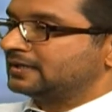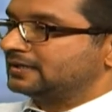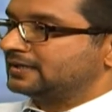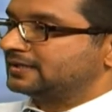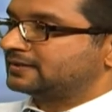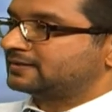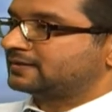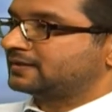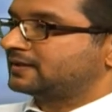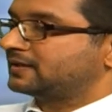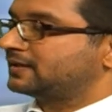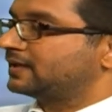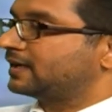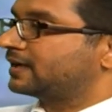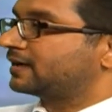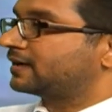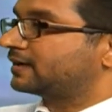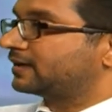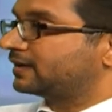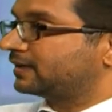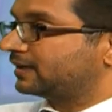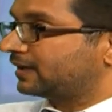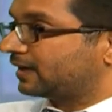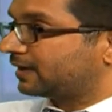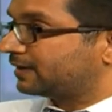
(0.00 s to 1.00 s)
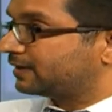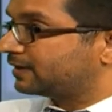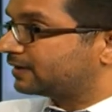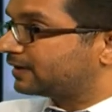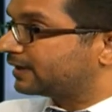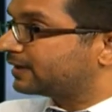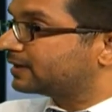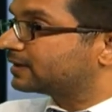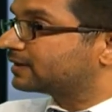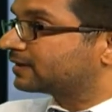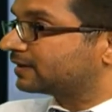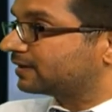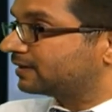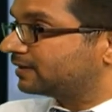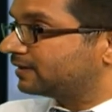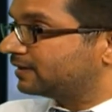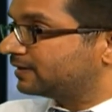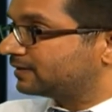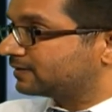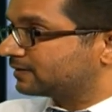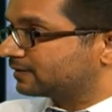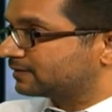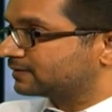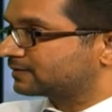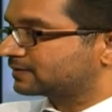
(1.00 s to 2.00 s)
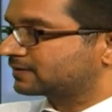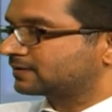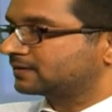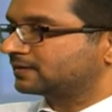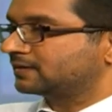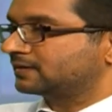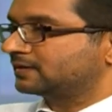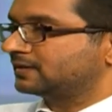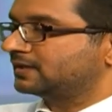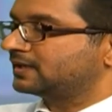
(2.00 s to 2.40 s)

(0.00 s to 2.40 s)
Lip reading: let's say there are any underlying conditions.